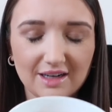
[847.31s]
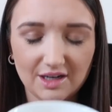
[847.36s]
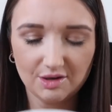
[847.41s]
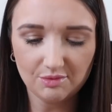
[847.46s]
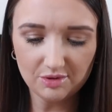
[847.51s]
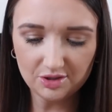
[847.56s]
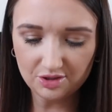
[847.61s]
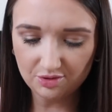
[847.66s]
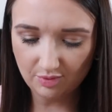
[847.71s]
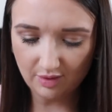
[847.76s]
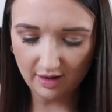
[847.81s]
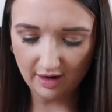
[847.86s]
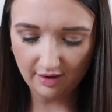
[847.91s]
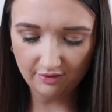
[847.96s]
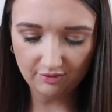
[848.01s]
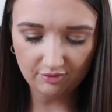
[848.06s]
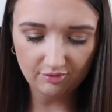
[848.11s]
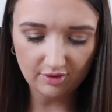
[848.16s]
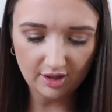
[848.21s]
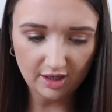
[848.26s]
No wonder why I
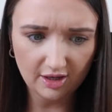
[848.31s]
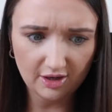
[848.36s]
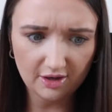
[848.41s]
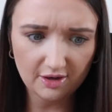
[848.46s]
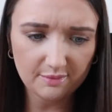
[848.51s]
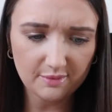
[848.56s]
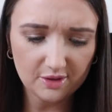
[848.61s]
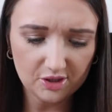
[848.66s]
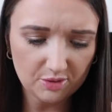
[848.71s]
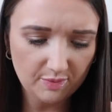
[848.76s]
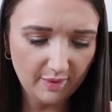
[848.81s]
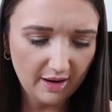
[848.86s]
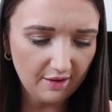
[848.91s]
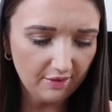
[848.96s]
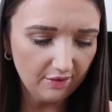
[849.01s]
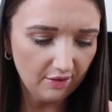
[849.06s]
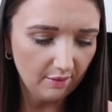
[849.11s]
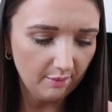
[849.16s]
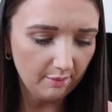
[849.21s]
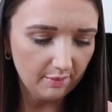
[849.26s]
haven't really heard much
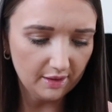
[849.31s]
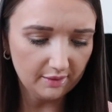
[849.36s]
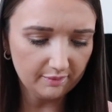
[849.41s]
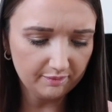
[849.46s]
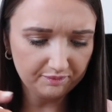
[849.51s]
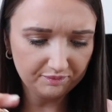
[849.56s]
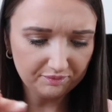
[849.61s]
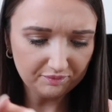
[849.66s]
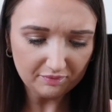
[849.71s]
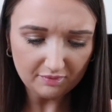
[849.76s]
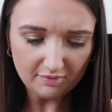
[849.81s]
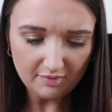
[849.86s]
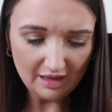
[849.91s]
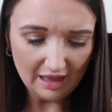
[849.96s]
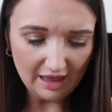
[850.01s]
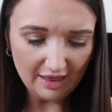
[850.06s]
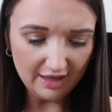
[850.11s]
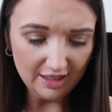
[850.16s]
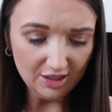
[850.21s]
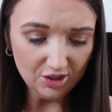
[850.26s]
about them, but
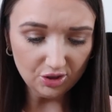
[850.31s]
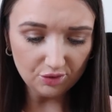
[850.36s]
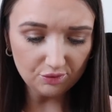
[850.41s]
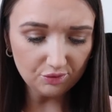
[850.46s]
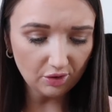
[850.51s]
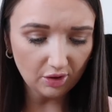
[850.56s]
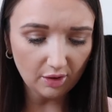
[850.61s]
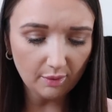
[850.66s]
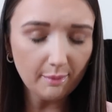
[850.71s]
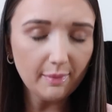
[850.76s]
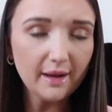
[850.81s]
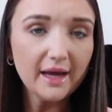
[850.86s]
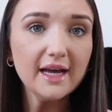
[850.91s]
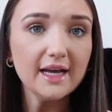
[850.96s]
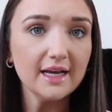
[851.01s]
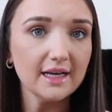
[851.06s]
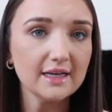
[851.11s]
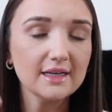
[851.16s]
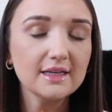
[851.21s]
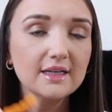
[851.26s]
they do not
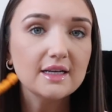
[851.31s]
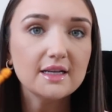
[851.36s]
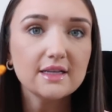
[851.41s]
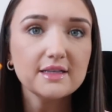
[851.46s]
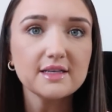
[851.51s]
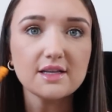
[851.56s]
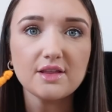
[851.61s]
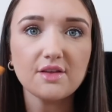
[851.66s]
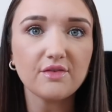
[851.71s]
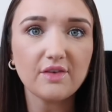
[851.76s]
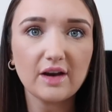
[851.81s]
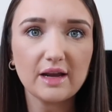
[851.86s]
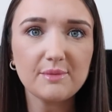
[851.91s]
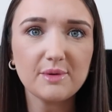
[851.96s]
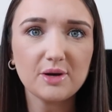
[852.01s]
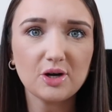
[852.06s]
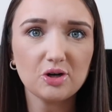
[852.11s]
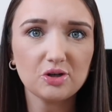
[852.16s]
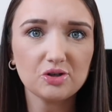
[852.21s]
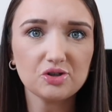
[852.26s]
compare to the
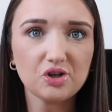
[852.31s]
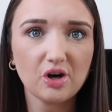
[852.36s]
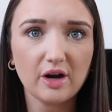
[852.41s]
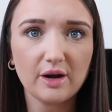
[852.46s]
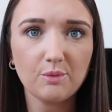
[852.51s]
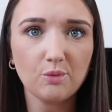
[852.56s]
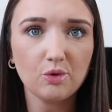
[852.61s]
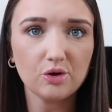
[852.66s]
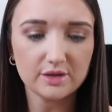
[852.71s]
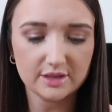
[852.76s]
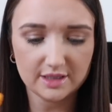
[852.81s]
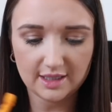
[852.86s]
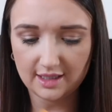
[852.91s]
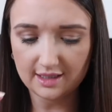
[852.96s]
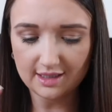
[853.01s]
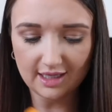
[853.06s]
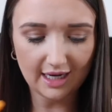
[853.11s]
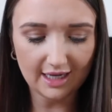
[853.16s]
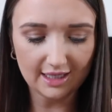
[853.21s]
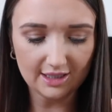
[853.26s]
Flaming Hot Giant
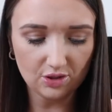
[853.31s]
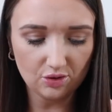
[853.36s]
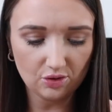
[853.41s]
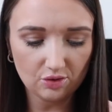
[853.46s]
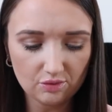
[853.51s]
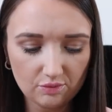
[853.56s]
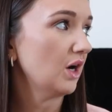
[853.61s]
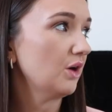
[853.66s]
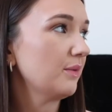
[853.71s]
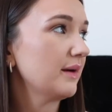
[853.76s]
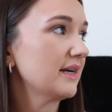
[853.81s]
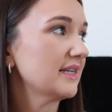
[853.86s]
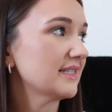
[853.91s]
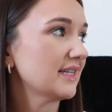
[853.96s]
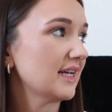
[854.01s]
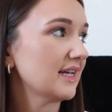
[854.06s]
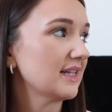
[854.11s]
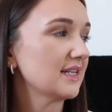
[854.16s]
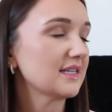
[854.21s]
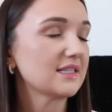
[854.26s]
Wotsits at all. I always
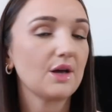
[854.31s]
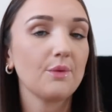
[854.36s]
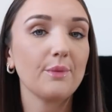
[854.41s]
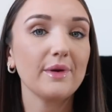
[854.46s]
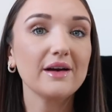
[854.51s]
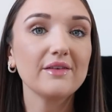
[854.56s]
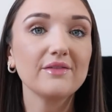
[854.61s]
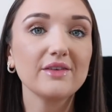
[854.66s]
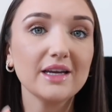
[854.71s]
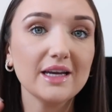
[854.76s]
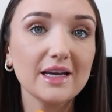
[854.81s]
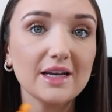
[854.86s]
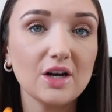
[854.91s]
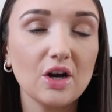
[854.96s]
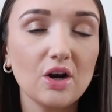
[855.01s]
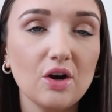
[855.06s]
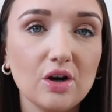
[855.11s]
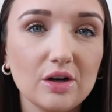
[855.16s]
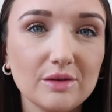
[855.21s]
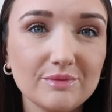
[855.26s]
say this though, when I've eaten
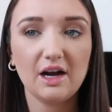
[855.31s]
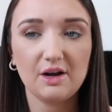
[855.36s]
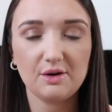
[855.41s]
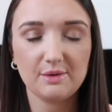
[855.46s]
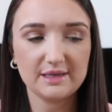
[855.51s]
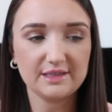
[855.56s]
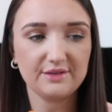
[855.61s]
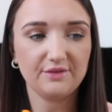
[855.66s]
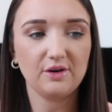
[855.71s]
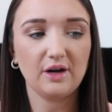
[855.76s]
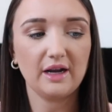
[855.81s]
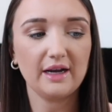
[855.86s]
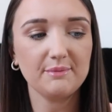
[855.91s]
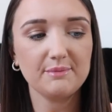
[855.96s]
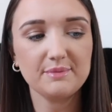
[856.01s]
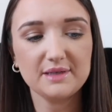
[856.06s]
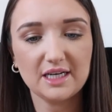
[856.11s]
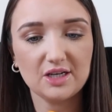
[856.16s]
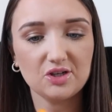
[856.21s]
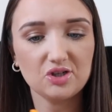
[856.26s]
a lot, I always feel
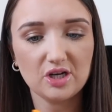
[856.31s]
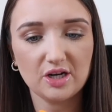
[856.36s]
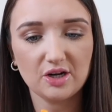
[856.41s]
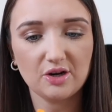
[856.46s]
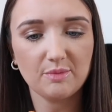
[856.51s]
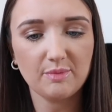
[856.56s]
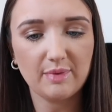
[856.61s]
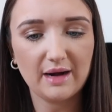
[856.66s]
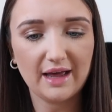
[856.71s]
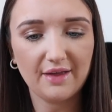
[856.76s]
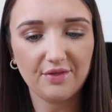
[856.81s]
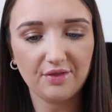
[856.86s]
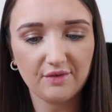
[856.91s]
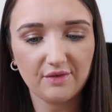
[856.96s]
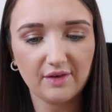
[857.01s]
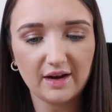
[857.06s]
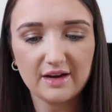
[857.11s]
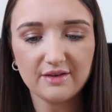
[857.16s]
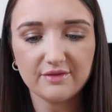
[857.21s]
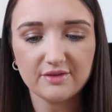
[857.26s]
like potentially it could bland the
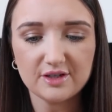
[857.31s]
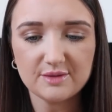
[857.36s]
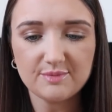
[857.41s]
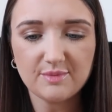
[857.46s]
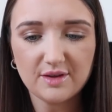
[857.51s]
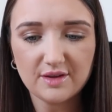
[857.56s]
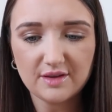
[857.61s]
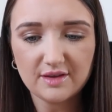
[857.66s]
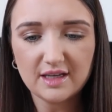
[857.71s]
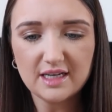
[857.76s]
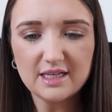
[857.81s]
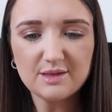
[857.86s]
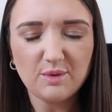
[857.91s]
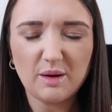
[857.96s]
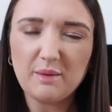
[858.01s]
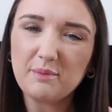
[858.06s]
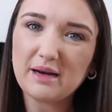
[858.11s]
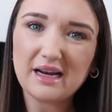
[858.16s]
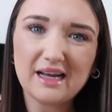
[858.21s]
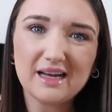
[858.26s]
flavours, but these
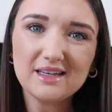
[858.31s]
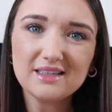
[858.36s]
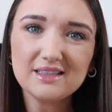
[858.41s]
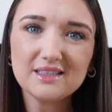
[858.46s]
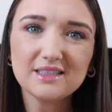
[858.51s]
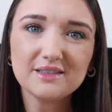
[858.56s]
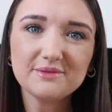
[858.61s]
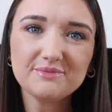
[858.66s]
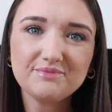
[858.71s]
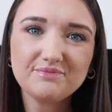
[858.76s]
weren't bland.